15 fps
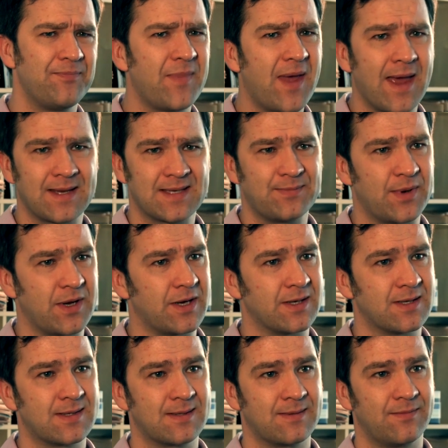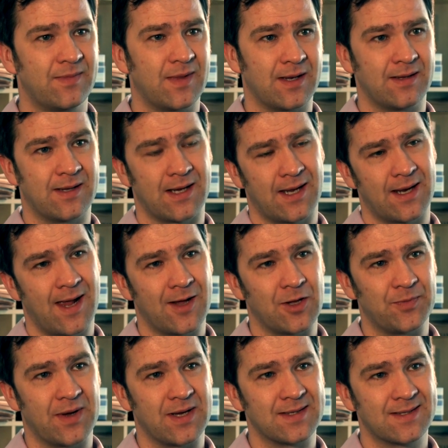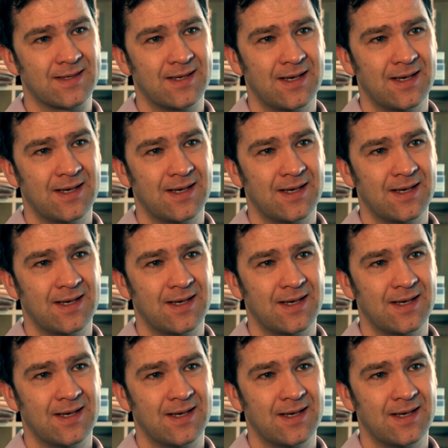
experts that can help us,